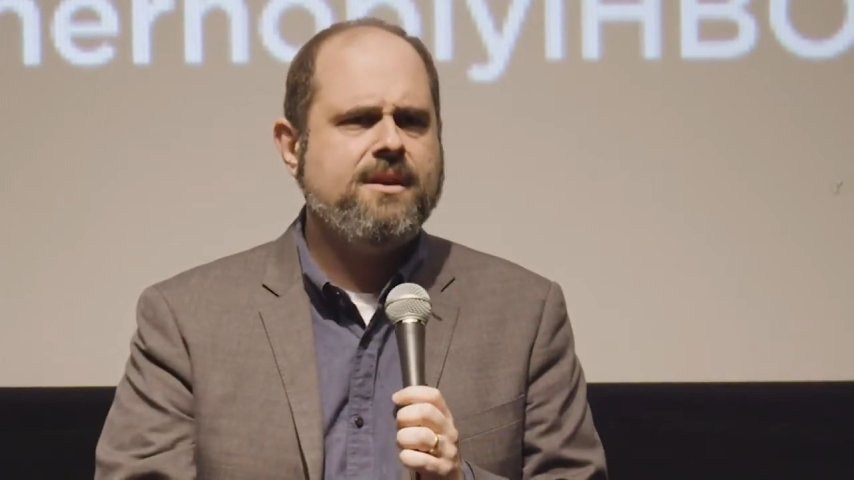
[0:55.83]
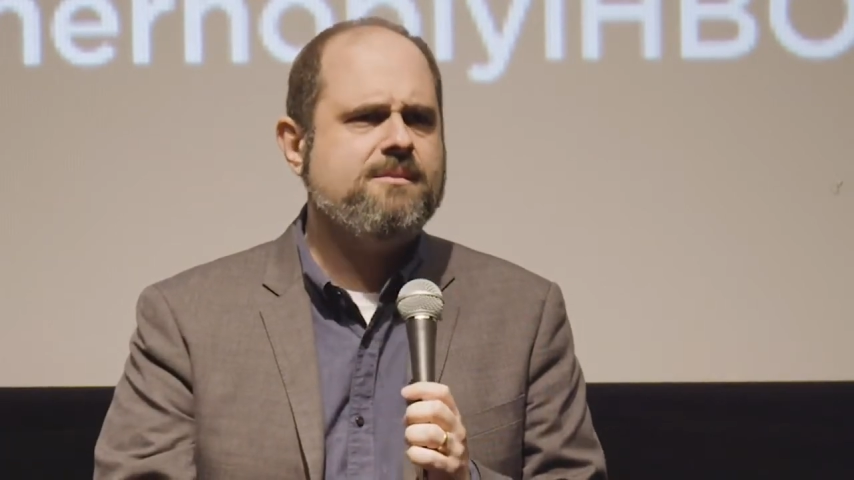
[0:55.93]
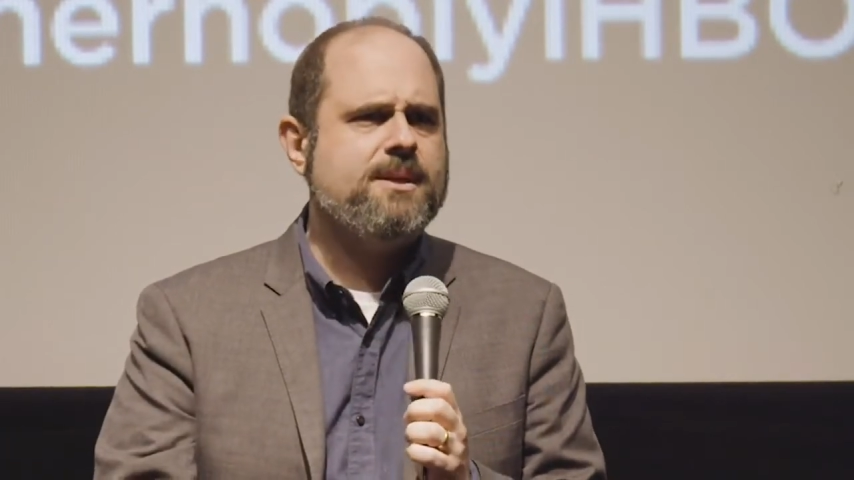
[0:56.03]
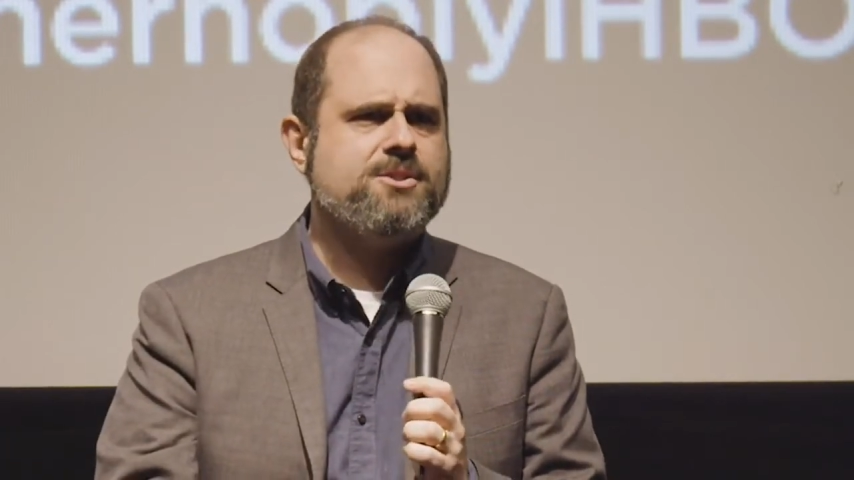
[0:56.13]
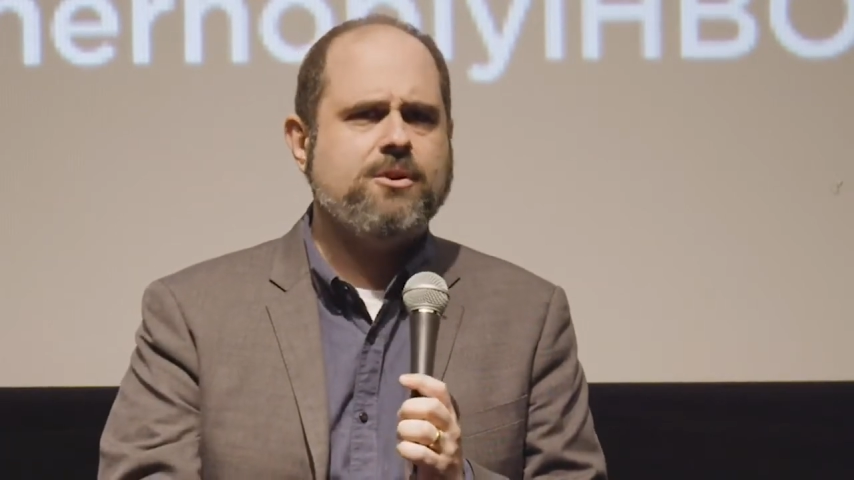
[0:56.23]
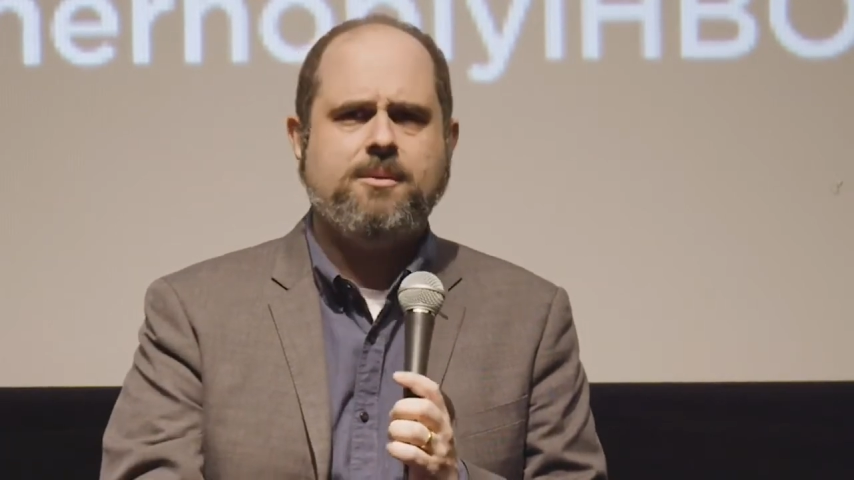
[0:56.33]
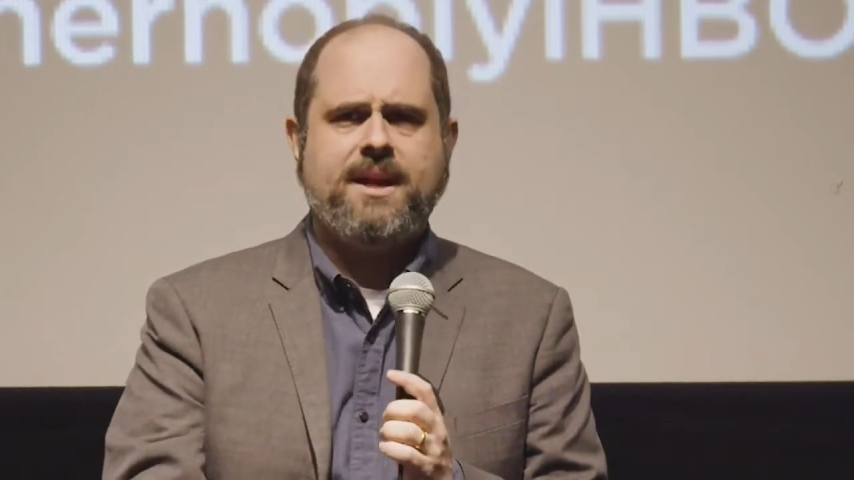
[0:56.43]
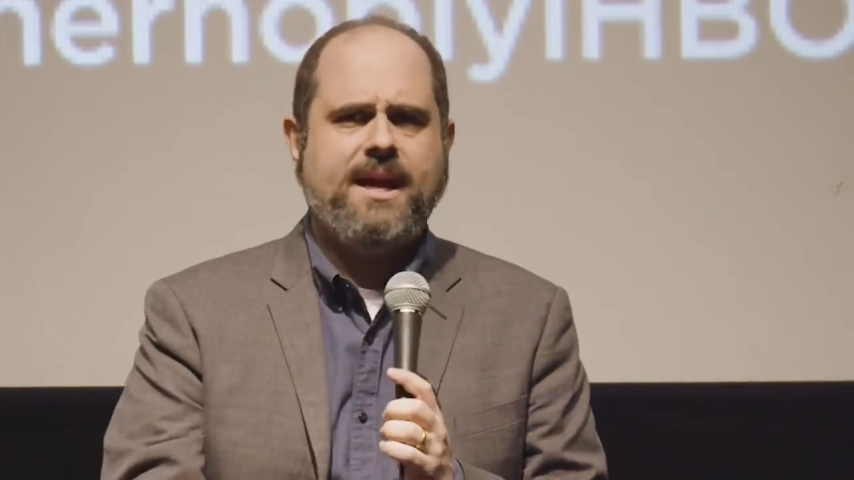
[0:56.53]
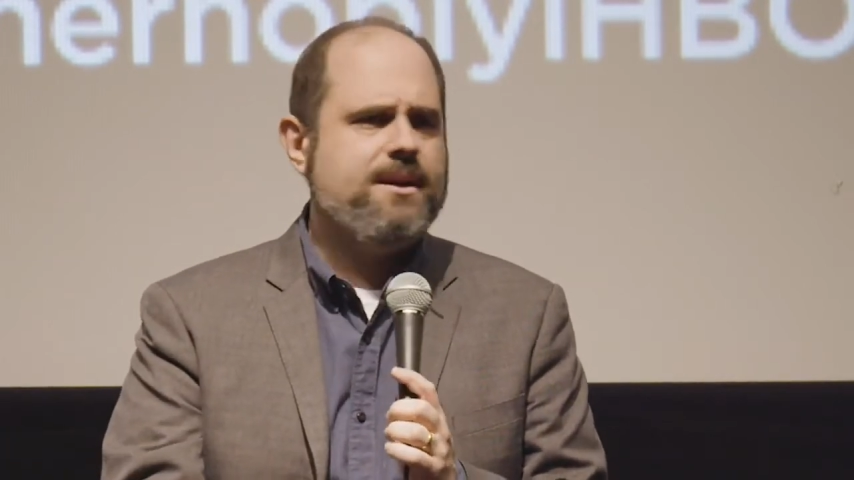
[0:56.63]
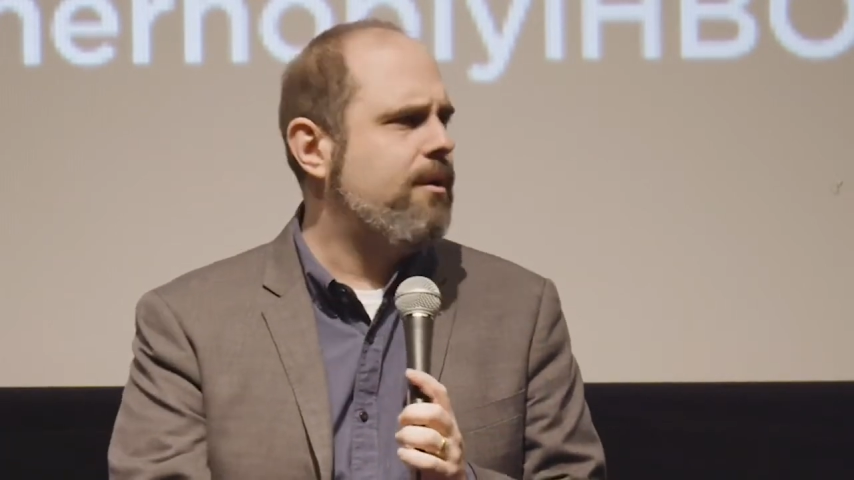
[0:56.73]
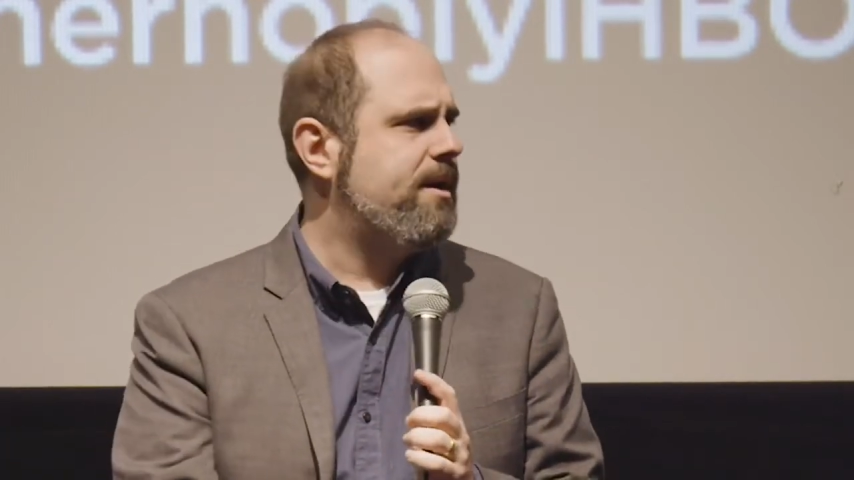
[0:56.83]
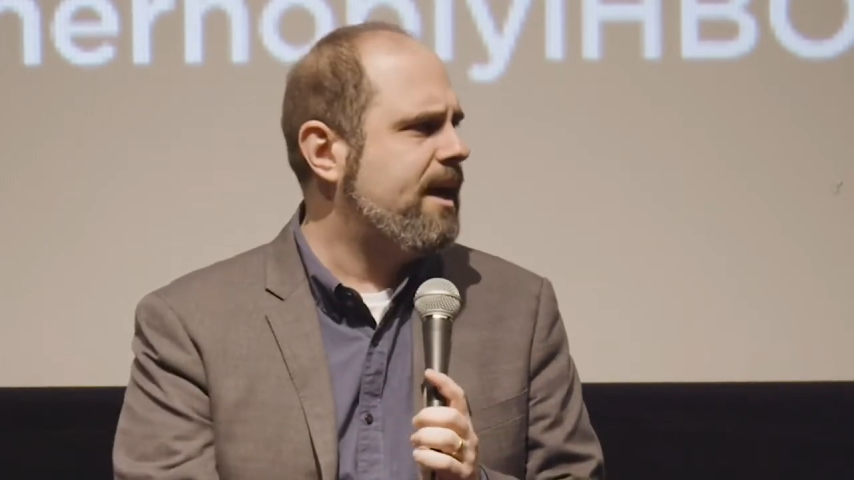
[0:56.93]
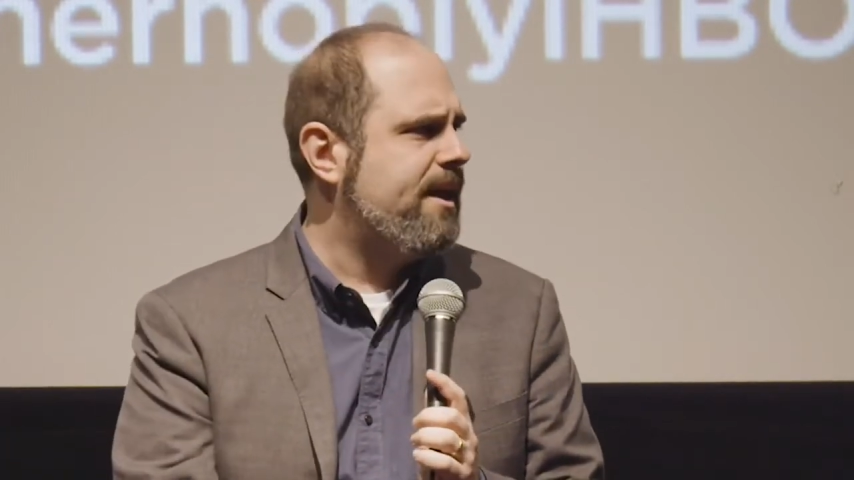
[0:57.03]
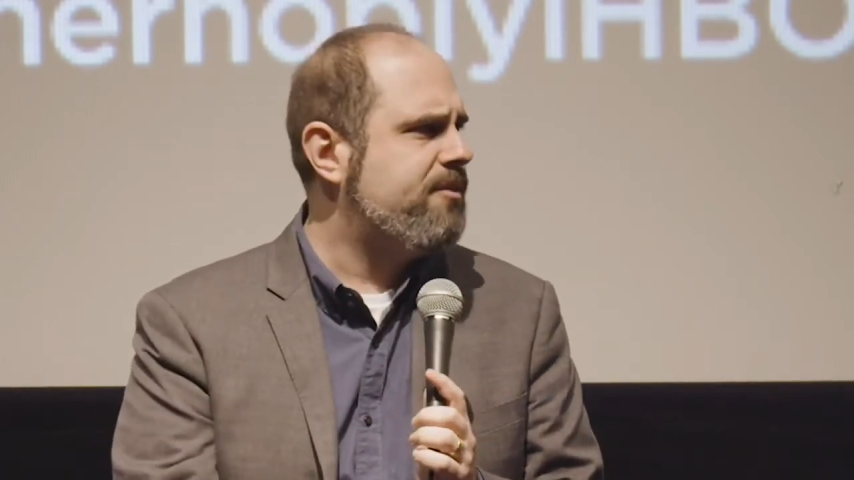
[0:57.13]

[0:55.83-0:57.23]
things about Chernobyl that I had no idea.